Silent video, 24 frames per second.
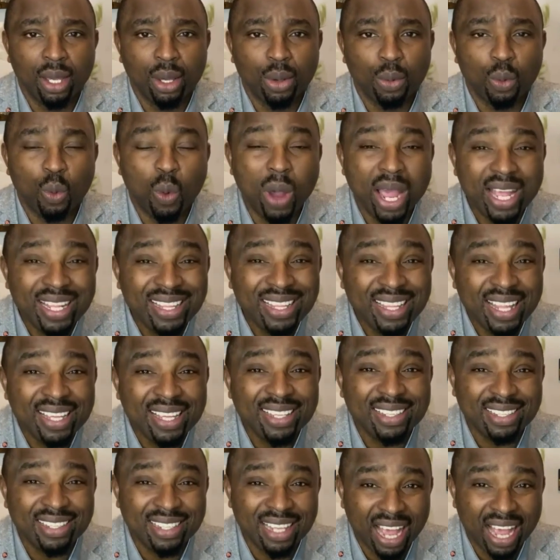when they
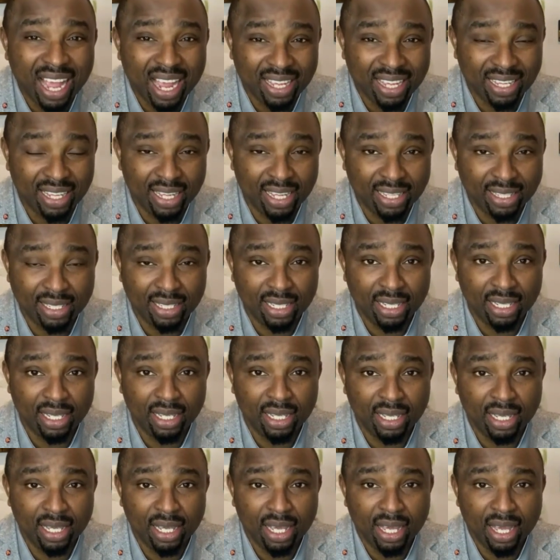sign it
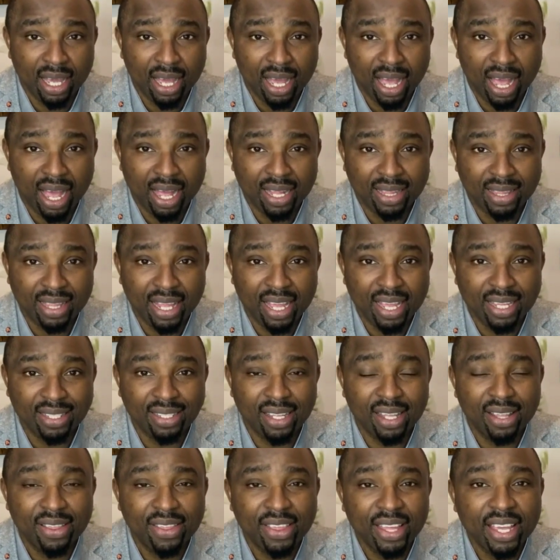and then
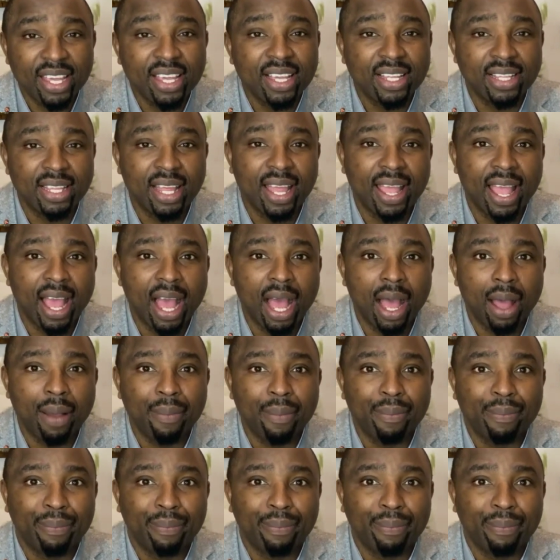they think they are